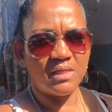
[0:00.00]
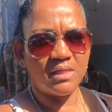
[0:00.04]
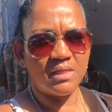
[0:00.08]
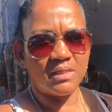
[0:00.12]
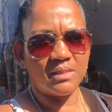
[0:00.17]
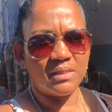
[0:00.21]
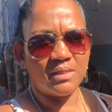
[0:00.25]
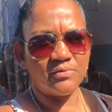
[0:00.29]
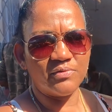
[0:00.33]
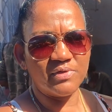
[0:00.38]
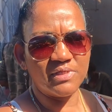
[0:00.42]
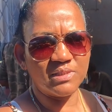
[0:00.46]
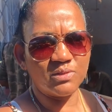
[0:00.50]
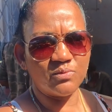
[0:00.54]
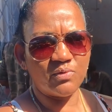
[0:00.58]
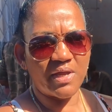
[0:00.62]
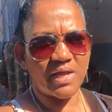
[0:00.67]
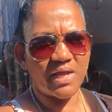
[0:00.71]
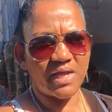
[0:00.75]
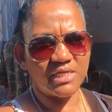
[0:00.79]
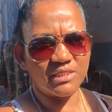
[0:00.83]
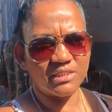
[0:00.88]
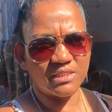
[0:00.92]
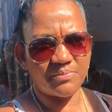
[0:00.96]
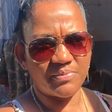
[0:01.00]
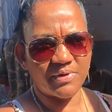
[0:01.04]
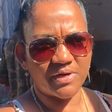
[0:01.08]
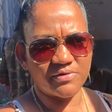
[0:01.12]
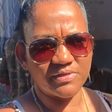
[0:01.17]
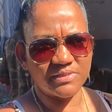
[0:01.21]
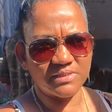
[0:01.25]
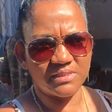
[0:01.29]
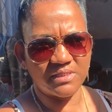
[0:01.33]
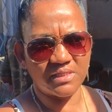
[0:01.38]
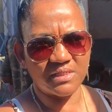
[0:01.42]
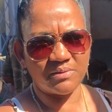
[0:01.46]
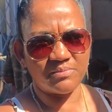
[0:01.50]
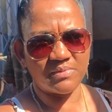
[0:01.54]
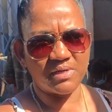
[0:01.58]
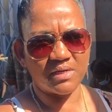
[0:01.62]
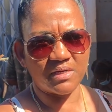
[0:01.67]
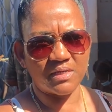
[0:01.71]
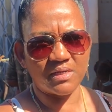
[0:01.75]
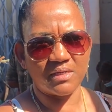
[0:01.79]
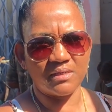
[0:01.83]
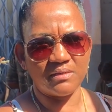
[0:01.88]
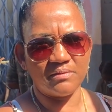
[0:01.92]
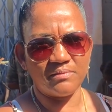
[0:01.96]
The reason why I shop at Christiana
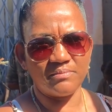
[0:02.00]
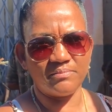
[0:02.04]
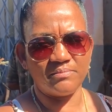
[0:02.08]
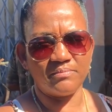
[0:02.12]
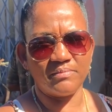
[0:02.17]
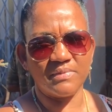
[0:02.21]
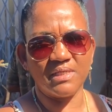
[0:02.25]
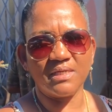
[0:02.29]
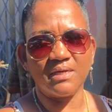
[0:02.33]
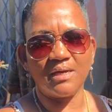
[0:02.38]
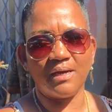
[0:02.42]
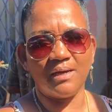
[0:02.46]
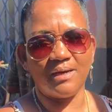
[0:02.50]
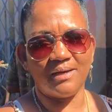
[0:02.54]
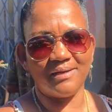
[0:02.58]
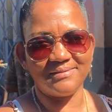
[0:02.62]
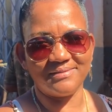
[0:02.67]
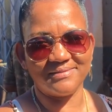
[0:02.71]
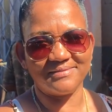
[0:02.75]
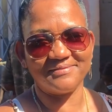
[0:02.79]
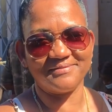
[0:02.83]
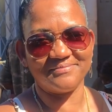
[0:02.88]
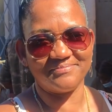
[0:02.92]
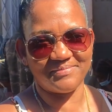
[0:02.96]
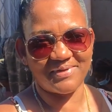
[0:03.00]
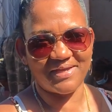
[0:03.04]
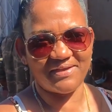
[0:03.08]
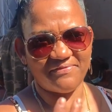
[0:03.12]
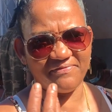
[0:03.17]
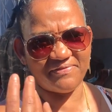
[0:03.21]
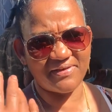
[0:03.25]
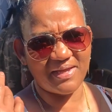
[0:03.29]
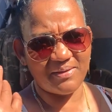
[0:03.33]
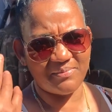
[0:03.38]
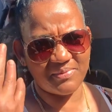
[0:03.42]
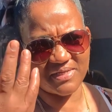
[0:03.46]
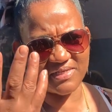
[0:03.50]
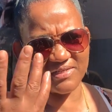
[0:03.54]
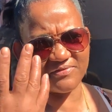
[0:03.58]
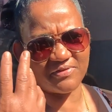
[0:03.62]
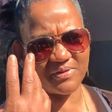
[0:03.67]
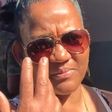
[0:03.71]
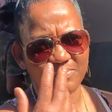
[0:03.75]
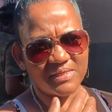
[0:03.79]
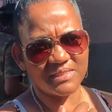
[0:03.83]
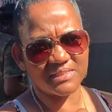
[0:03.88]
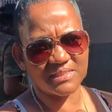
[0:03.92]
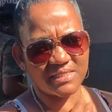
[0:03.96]
Market because my family is
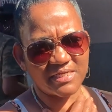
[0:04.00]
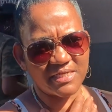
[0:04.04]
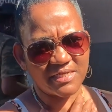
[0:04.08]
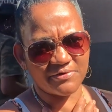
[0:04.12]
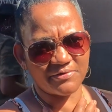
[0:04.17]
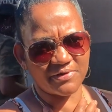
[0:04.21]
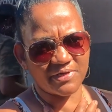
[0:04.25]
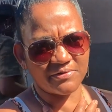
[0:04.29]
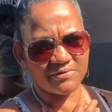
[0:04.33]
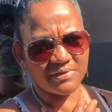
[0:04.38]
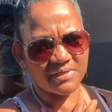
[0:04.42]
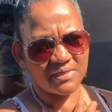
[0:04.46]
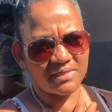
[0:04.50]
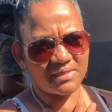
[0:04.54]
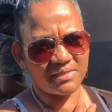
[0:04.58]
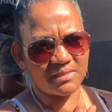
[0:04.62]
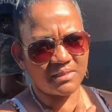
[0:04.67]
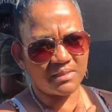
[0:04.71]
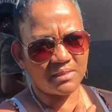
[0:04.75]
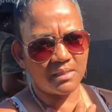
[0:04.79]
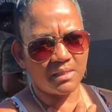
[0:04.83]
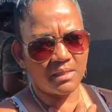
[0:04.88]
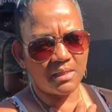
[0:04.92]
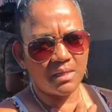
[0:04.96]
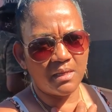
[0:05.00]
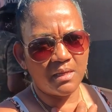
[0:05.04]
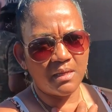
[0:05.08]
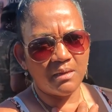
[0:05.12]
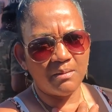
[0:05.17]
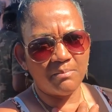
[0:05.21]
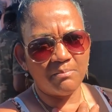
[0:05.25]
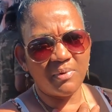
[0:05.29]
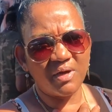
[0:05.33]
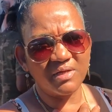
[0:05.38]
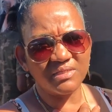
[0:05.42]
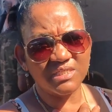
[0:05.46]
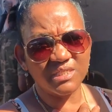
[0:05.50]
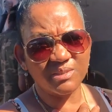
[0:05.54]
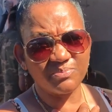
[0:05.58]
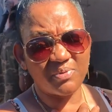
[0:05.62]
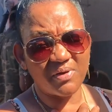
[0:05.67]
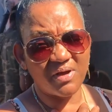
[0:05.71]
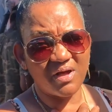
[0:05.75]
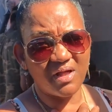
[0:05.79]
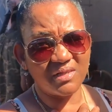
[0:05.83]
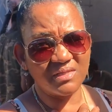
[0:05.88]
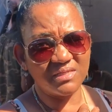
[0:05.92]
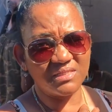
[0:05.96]
from this area, right? But
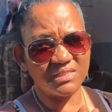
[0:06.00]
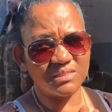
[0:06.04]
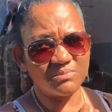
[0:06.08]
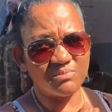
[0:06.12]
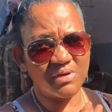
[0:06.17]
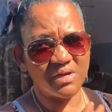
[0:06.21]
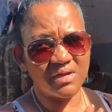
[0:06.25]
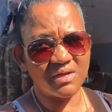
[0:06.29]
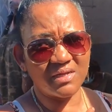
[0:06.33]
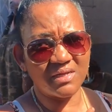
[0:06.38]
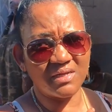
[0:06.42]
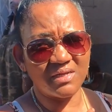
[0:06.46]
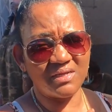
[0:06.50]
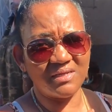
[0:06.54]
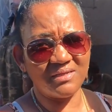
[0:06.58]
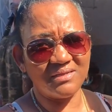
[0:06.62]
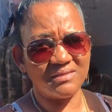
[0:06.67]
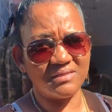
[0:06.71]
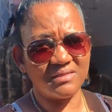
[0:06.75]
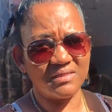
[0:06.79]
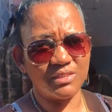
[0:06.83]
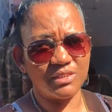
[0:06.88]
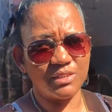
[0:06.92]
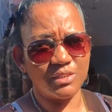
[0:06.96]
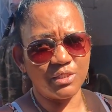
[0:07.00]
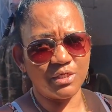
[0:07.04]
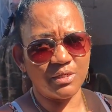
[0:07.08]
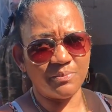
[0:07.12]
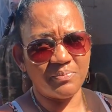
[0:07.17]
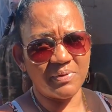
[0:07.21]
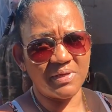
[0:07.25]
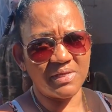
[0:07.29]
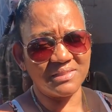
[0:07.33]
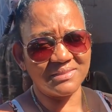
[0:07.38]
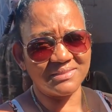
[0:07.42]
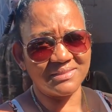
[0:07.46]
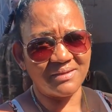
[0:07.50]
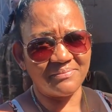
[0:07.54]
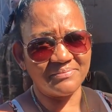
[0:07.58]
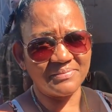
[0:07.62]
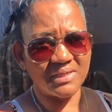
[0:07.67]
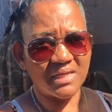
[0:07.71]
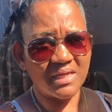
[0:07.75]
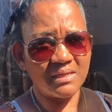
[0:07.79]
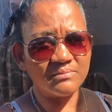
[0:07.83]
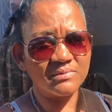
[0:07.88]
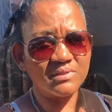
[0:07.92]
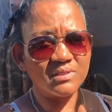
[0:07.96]
Spallings Market, you're paying
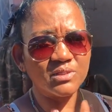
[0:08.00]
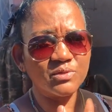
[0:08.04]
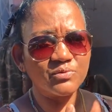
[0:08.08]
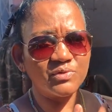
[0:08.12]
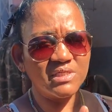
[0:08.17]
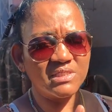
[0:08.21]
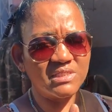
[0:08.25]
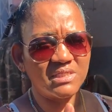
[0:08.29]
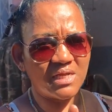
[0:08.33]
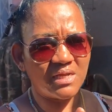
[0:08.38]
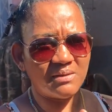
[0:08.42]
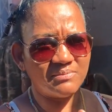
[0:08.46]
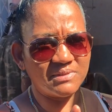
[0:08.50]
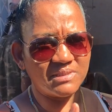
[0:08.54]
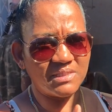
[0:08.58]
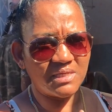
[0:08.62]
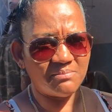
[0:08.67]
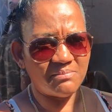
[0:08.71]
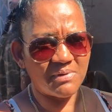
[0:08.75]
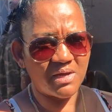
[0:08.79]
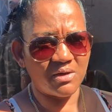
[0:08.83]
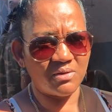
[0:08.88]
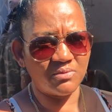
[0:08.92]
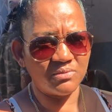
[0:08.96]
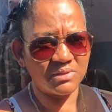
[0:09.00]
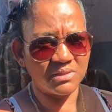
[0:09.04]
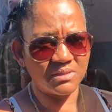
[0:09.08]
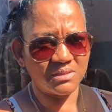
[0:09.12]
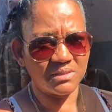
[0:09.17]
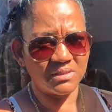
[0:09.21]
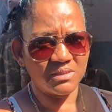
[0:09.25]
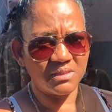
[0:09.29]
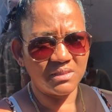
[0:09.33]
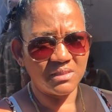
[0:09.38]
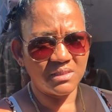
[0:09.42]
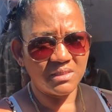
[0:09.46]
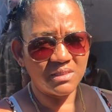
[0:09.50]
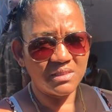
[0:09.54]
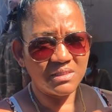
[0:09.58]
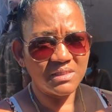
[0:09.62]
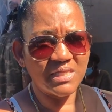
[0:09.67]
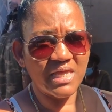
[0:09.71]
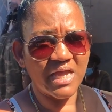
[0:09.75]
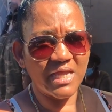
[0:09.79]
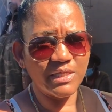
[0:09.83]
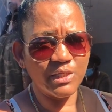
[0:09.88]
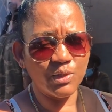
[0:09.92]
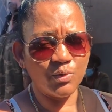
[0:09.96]
sometimes 3 times the amount
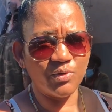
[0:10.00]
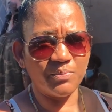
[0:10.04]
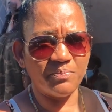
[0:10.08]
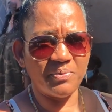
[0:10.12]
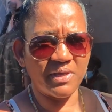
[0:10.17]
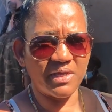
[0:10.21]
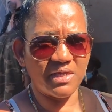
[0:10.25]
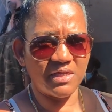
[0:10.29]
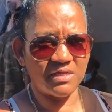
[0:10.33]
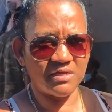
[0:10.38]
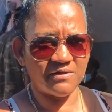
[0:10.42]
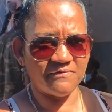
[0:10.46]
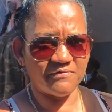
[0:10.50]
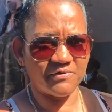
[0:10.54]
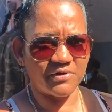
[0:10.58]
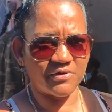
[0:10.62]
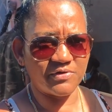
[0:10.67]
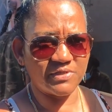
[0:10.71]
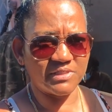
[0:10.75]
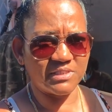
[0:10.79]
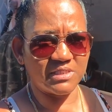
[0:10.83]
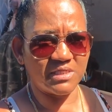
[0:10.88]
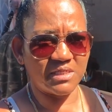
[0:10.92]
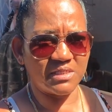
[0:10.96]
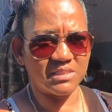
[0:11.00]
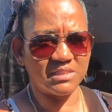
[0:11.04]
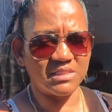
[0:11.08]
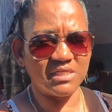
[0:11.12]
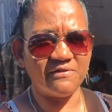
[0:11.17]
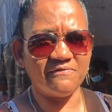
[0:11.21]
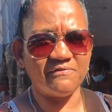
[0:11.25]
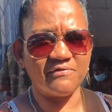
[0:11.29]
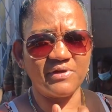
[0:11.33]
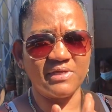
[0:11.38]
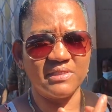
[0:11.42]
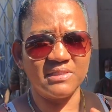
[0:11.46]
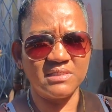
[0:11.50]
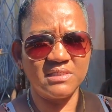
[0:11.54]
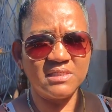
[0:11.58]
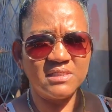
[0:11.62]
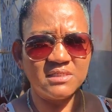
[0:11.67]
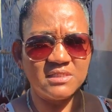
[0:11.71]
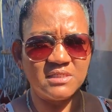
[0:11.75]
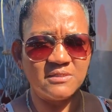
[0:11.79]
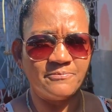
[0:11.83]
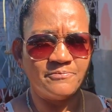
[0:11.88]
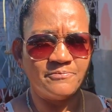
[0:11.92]
that you would pay here for Christiana. Say for instance,